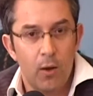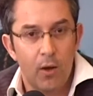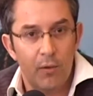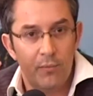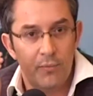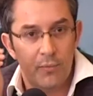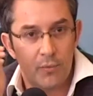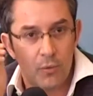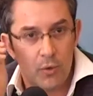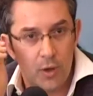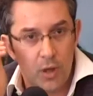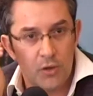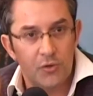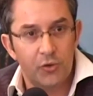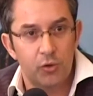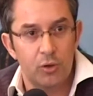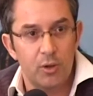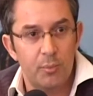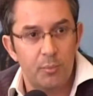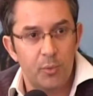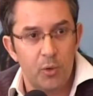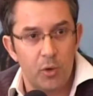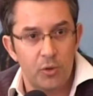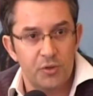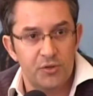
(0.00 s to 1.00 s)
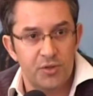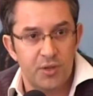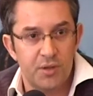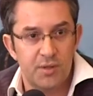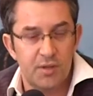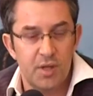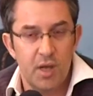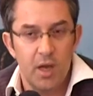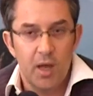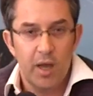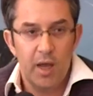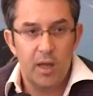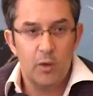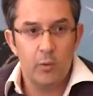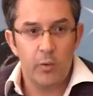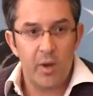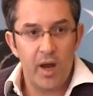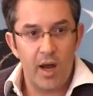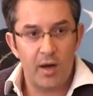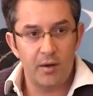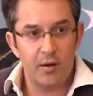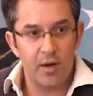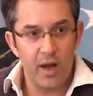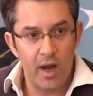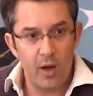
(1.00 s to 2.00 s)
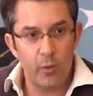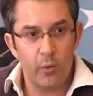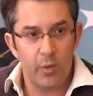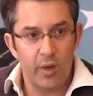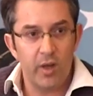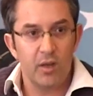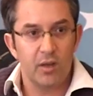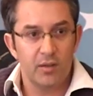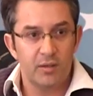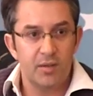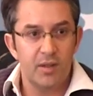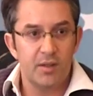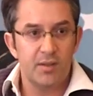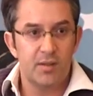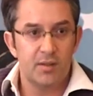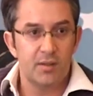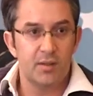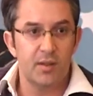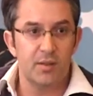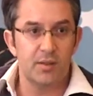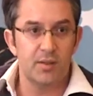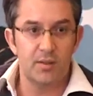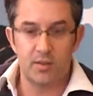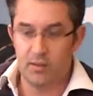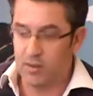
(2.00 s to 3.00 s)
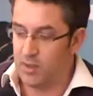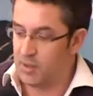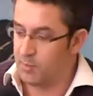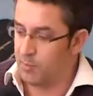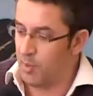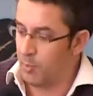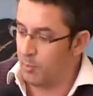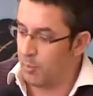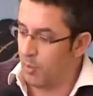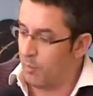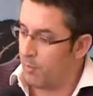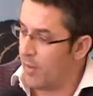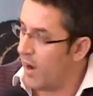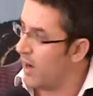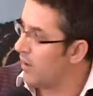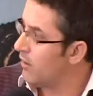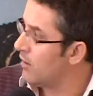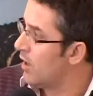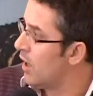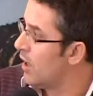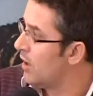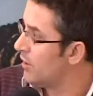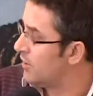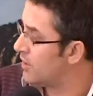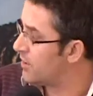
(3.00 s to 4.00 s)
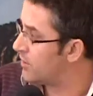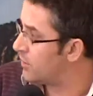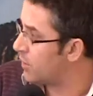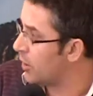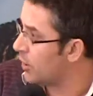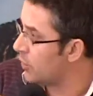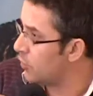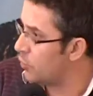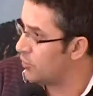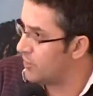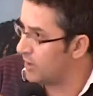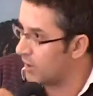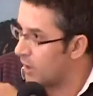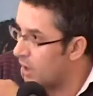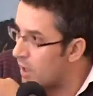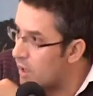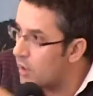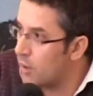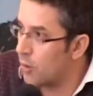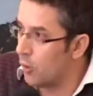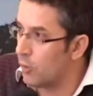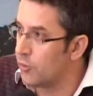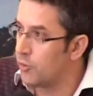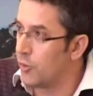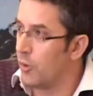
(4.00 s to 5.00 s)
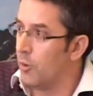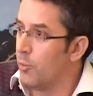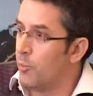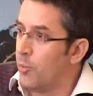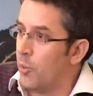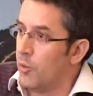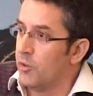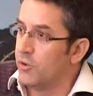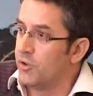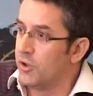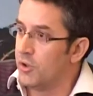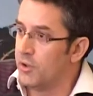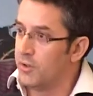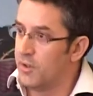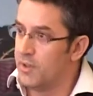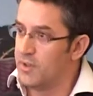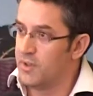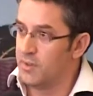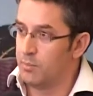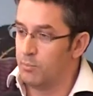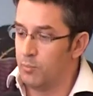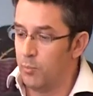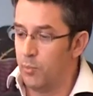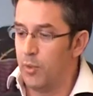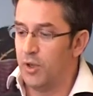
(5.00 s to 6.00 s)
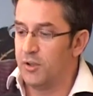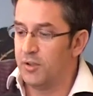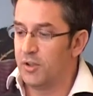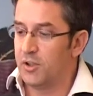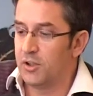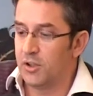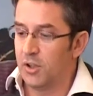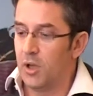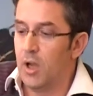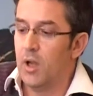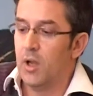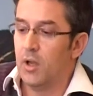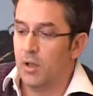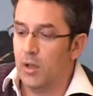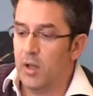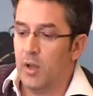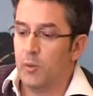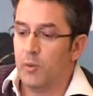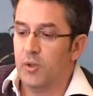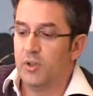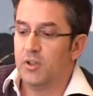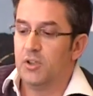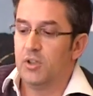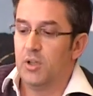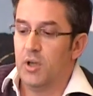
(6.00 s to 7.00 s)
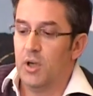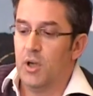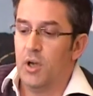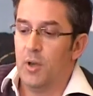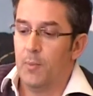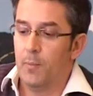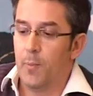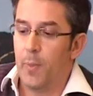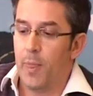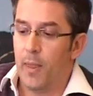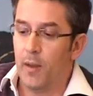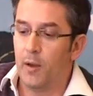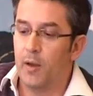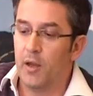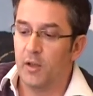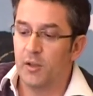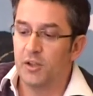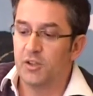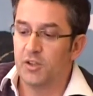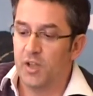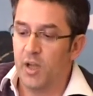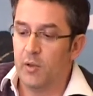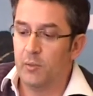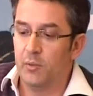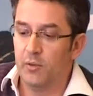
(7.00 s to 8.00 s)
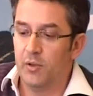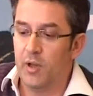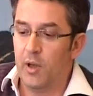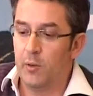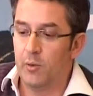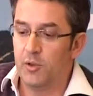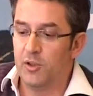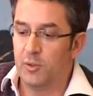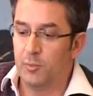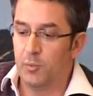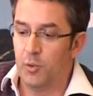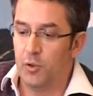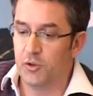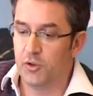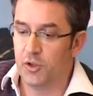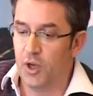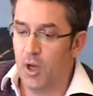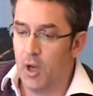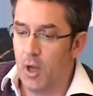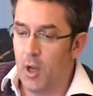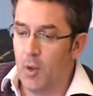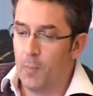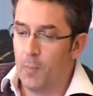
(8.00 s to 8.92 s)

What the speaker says: of cultural approaches. And we are narrowing this people mind, just using a cultural approach, this British language, English language approach.